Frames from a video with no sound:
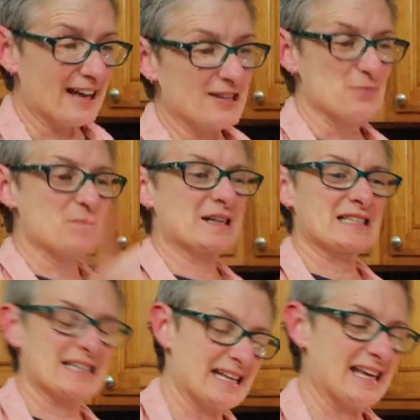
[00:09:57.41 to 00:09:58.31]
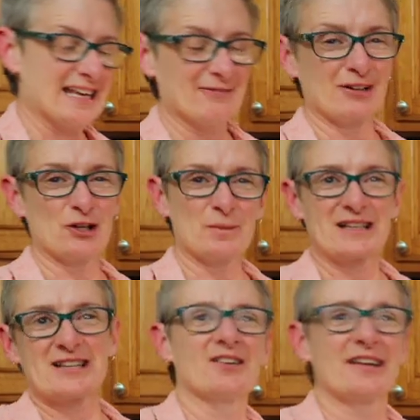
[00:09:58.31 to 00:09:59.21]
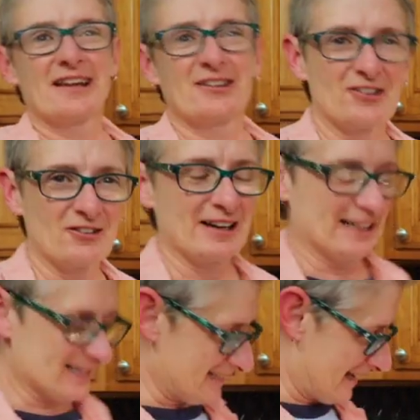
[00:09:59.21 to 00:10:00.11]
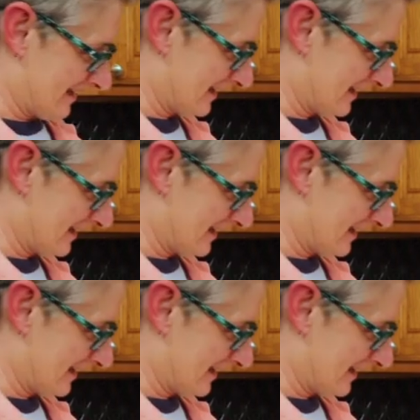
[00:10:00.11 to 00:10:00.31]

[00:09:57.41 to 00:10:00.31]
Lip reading: and you mix it in when you're mixing all the other ingredients. And